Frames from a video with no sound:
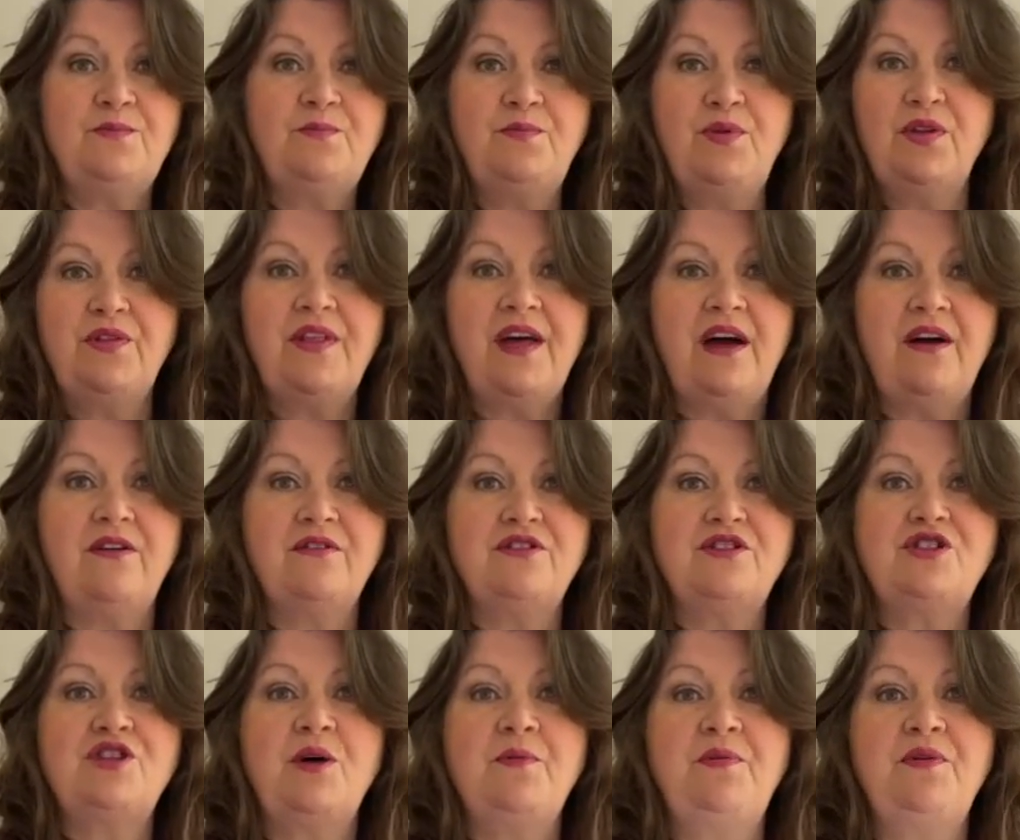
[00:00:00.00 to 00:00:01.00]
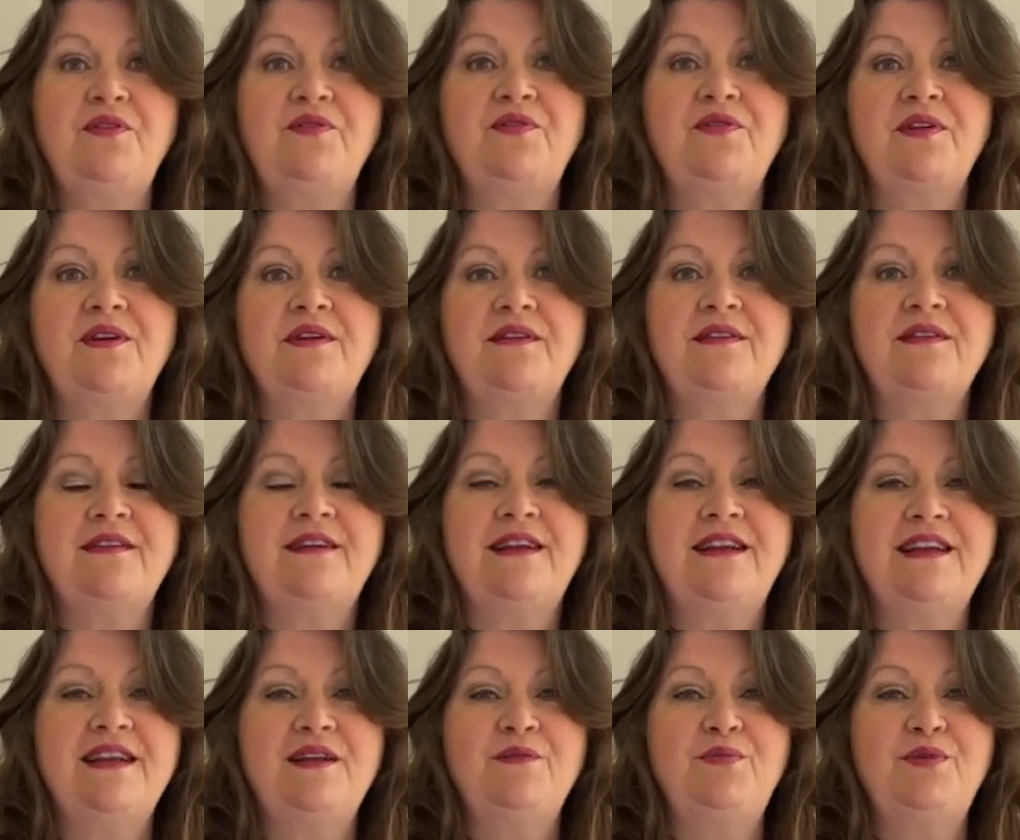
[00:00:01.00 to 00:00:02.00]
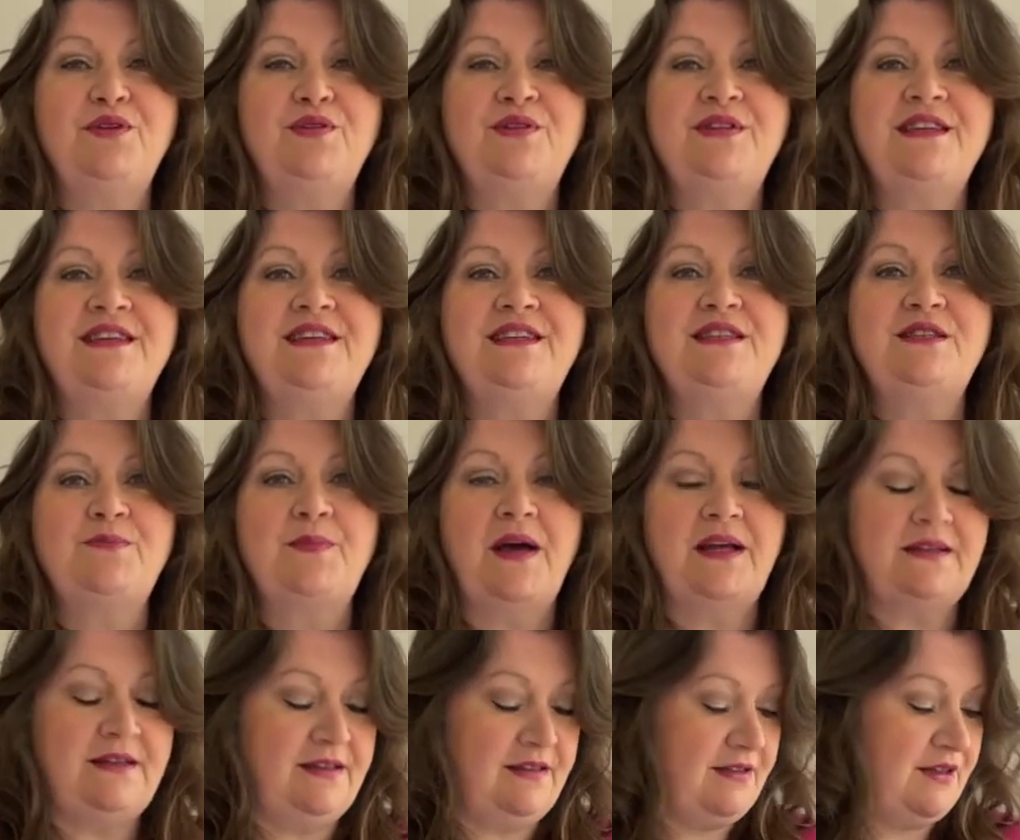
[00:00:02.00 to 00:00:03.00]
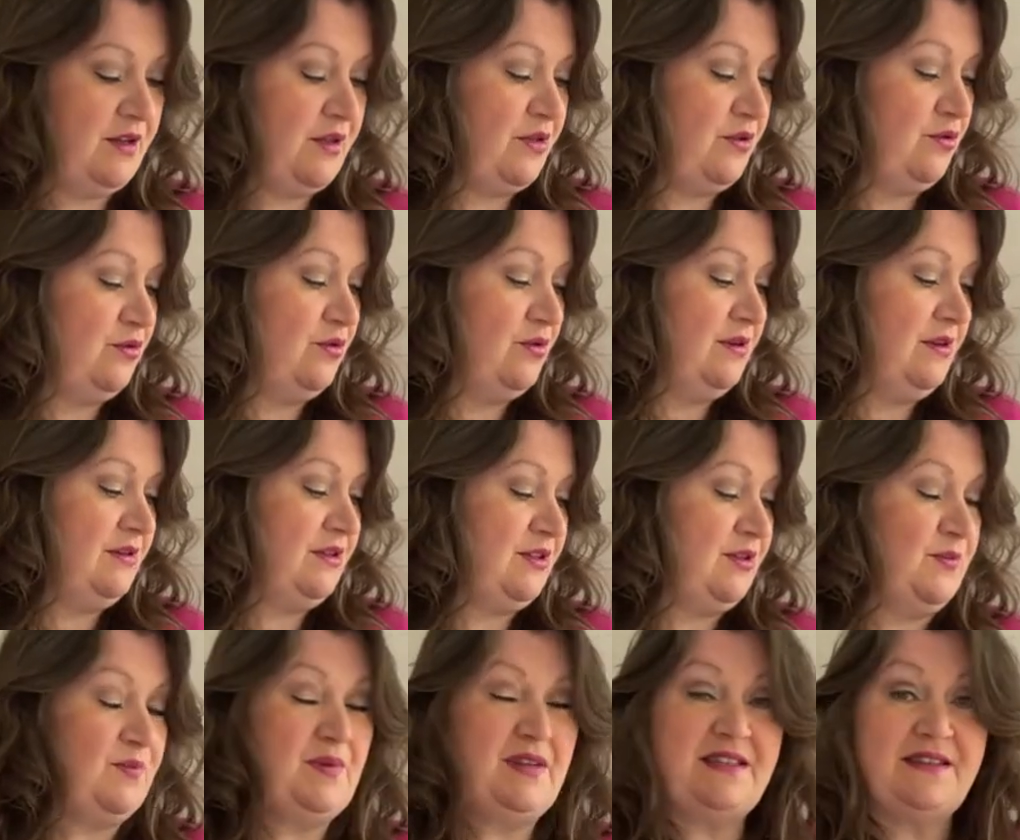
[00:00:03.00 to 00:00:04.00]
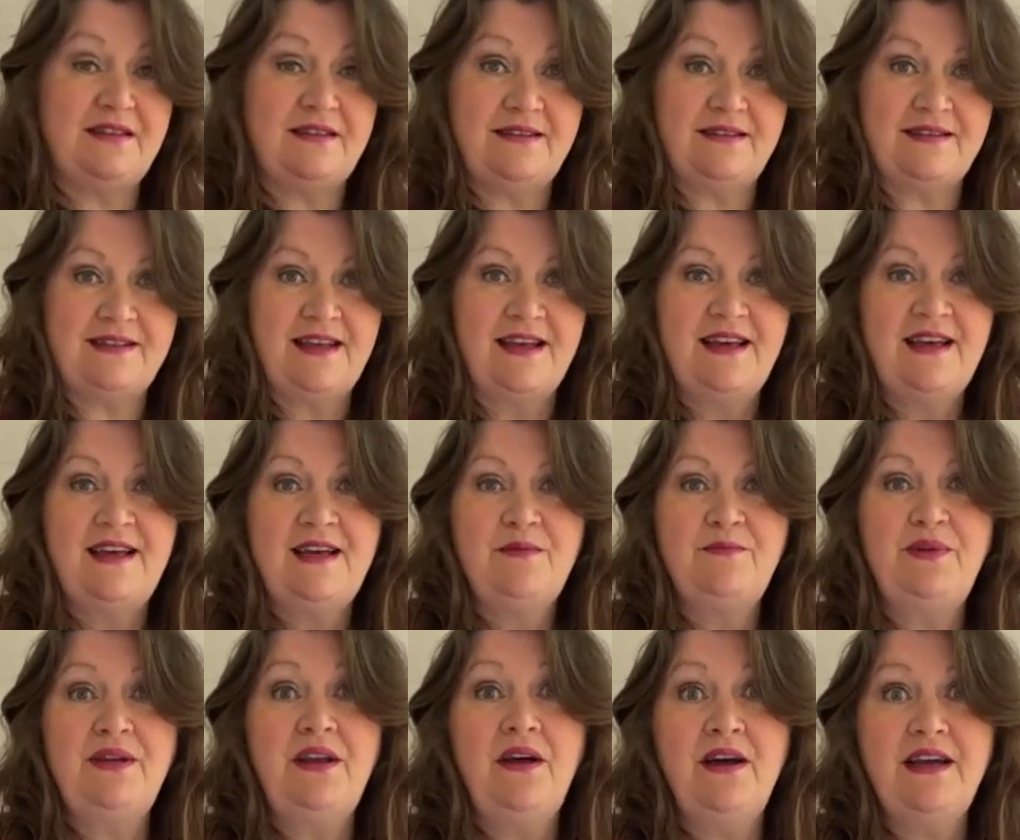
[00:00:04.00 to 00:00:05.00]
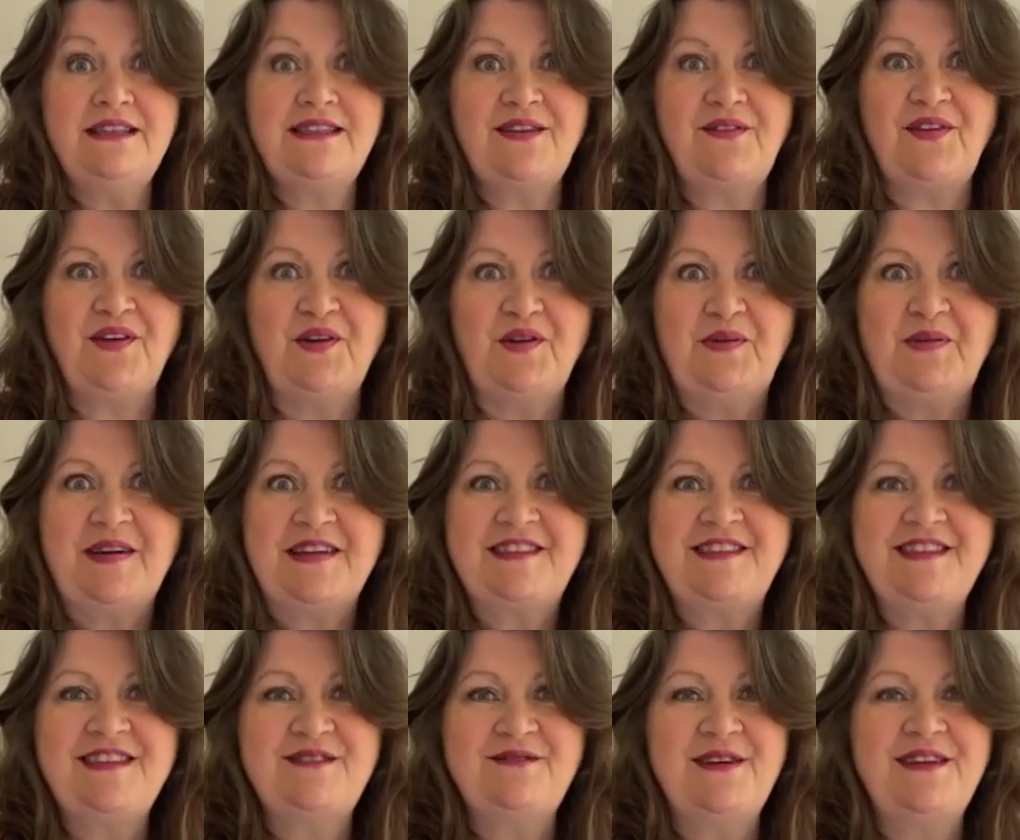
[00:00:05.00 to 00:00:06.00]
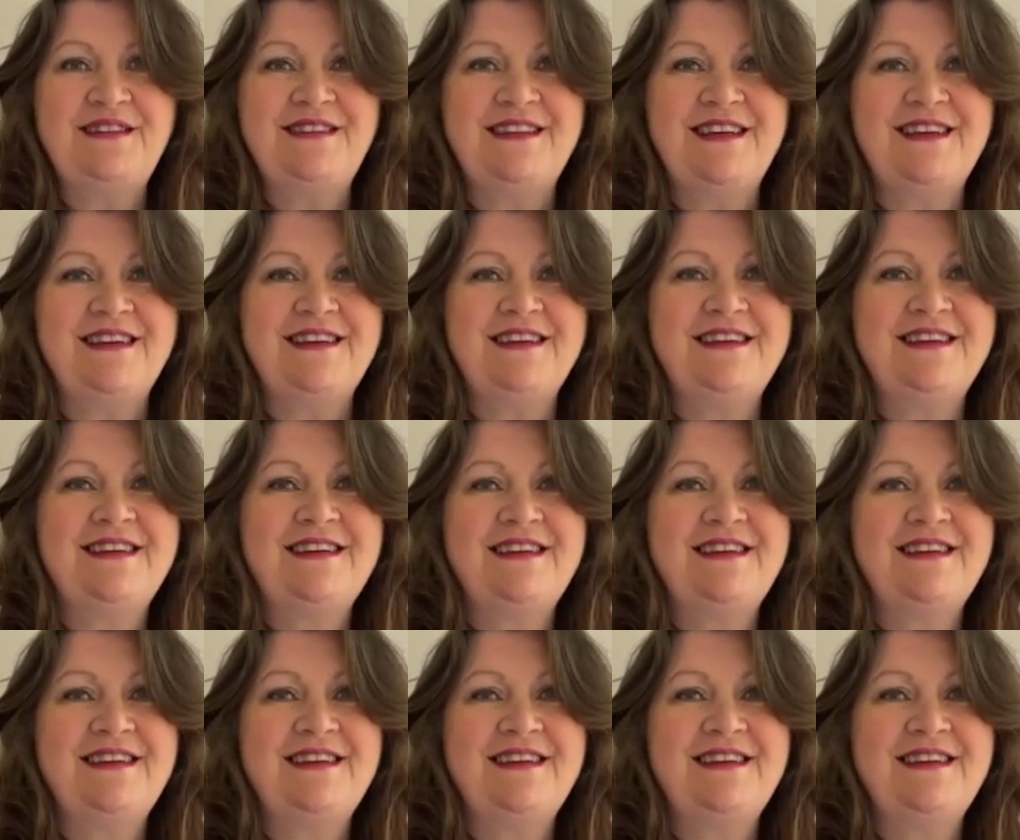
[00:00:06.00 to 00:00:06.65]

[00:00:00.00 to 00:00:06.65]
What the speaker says: put that on the top of little booties pattern, I thought, and some mittens. Be nice if it all matches, won't it?